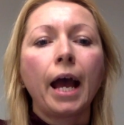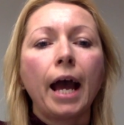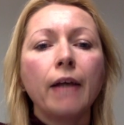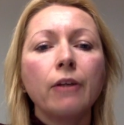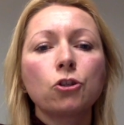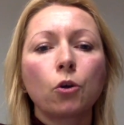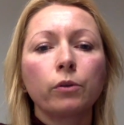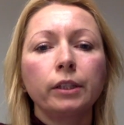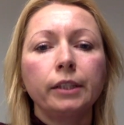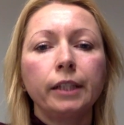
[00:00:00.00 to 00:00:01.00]
As shown
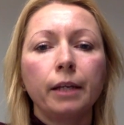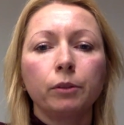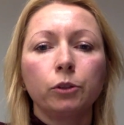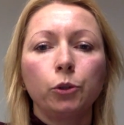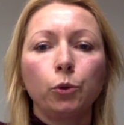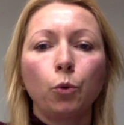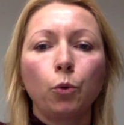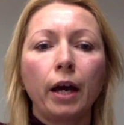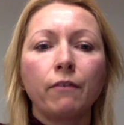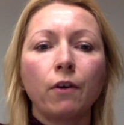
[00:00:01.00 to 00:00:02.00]
in Table 2, we
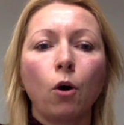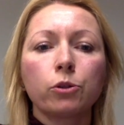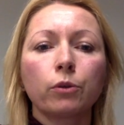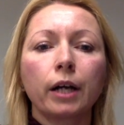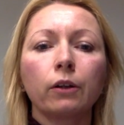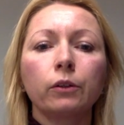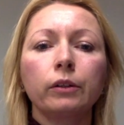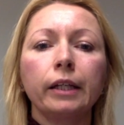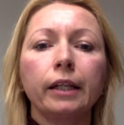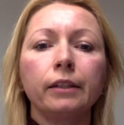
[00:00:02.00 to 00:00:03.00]
have also
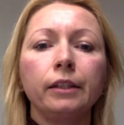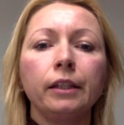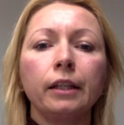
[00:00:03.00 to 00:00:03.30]
calculated the